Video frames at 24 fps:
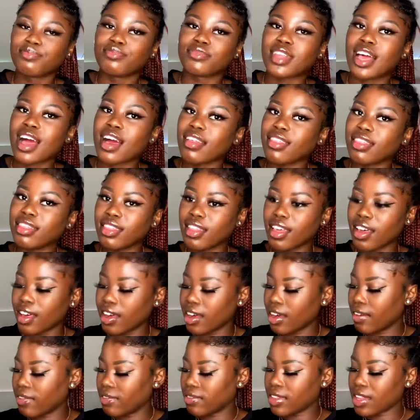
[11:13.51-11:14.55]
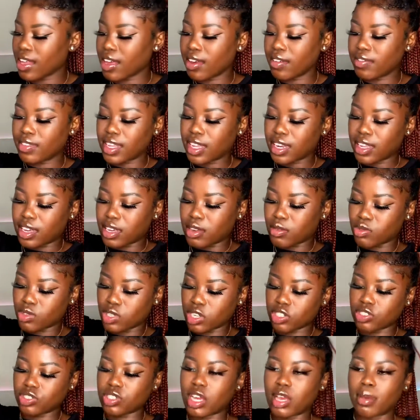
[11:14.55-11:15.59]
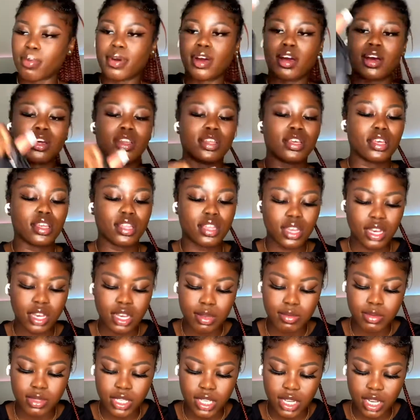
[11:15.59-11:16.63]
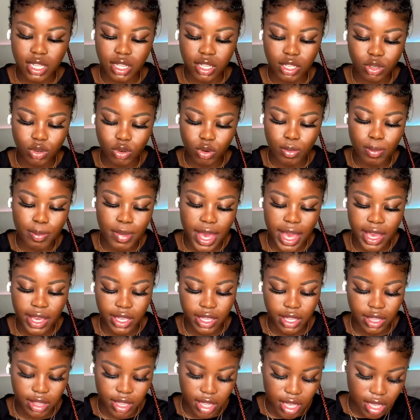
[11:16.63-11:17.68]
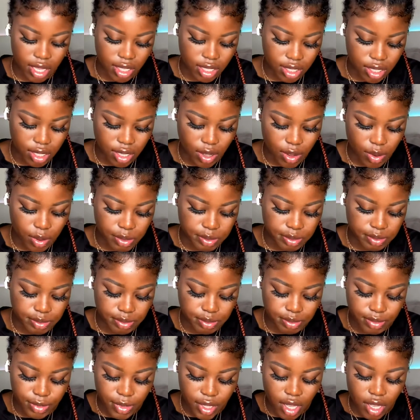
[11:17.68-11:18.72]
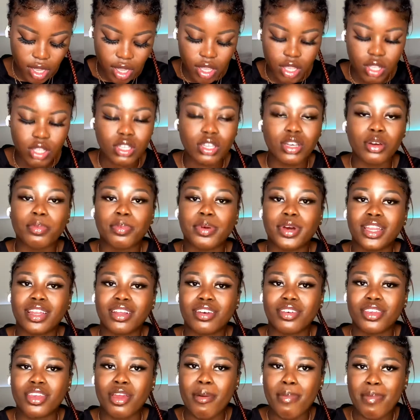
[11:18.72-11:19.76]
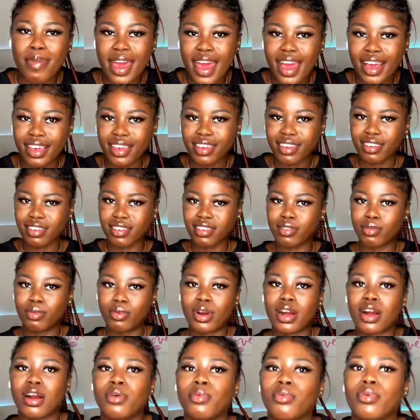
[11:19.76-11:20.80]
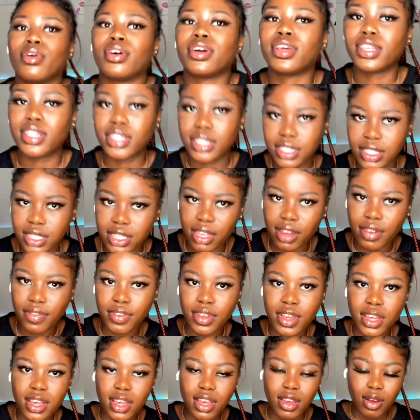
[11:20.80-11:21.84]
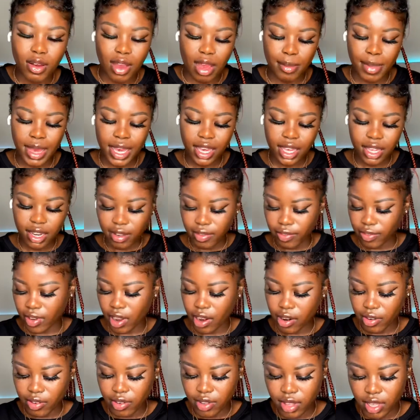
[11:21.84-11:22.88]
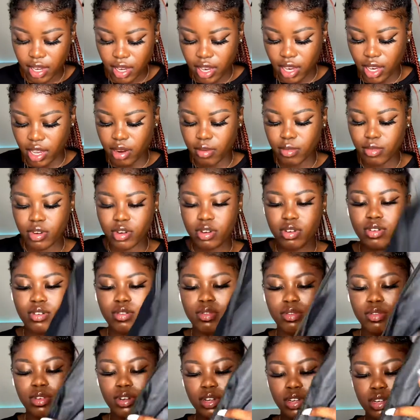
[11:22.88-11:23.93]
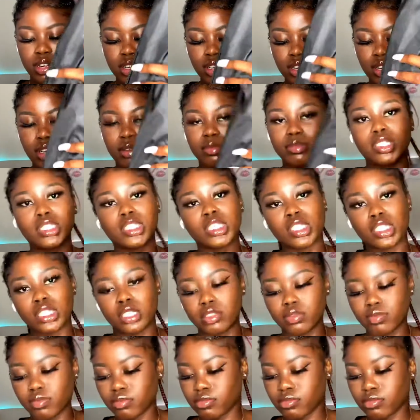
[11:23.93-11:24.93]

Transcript: I love that it comes with a tripod. And it comes in a little baggy thing, so you could put it on your back while walking and stuff. Am I gonna far from the camera or I'm chilling?